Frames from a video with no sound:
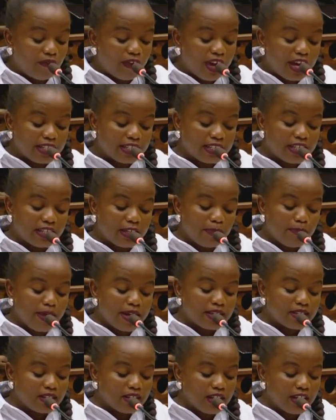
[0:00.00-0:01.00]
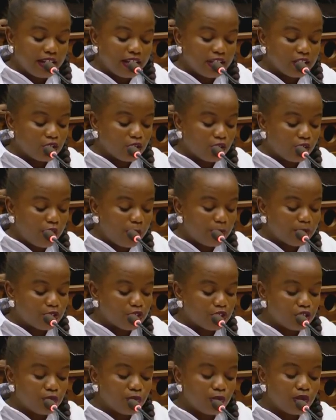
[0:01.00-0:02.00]
fighting the battle against
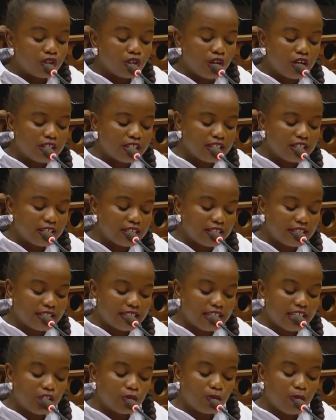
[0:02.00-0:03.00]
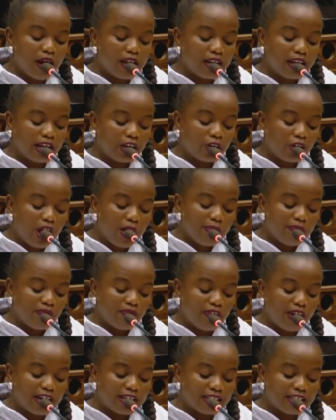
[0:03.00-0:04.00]
corruption will not succeed while our
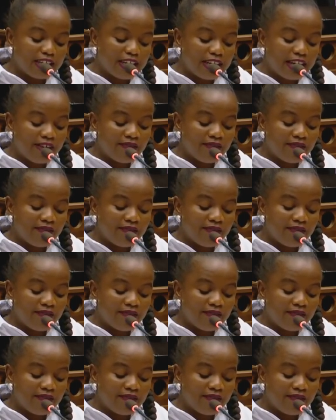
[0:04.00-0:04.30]
crime-fighting,